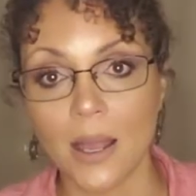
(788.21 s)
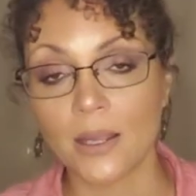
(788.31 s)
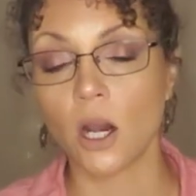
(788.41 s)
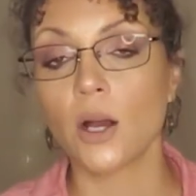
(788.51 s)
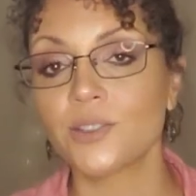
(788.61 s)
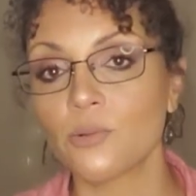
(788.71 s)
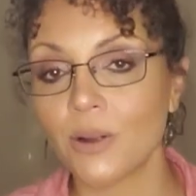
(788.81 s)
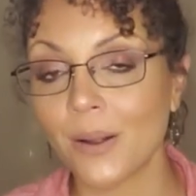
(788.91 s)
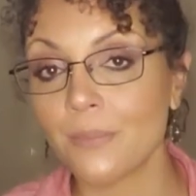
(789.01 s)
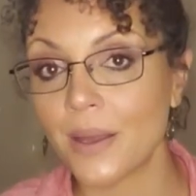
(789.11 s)
I can also
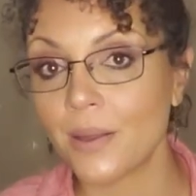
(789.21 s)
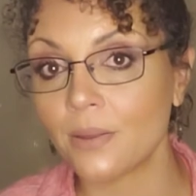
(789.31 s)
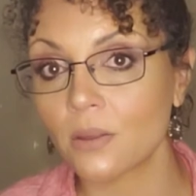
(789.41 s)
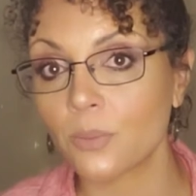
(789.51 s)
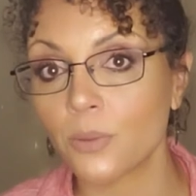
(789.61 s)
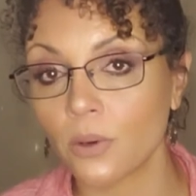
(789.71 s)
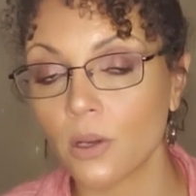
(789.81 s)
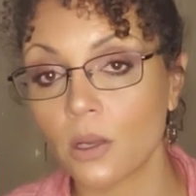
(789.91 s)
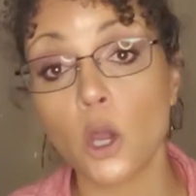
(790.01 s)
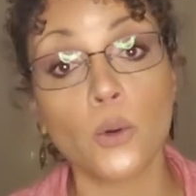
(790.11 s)
recommend the
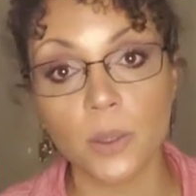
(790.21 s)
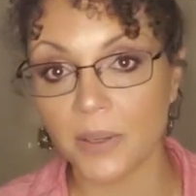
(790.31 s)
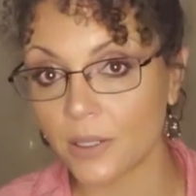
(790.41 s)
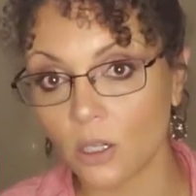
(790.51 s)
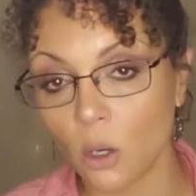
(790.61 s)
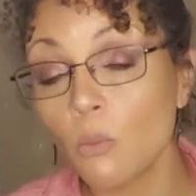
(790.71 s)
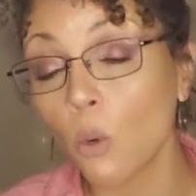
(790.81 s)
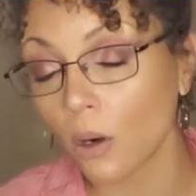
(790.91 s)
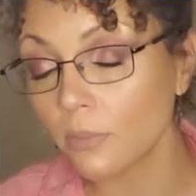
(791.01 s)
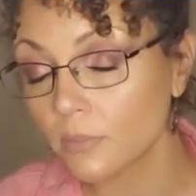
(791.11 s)
book Codependent No
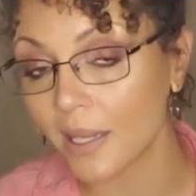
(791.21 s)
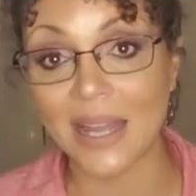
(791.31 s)
More.